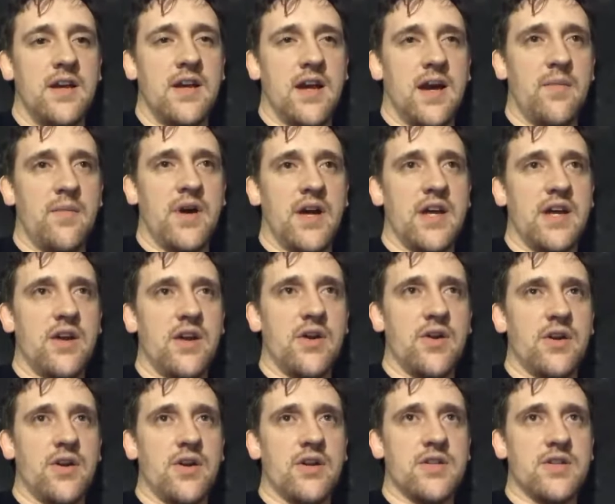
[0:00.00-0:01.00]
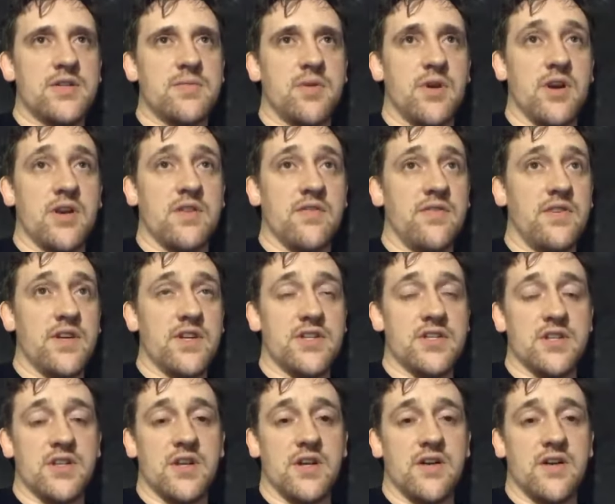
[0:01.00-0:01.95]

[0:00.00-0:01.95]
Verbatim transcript: I'm not here to spark division.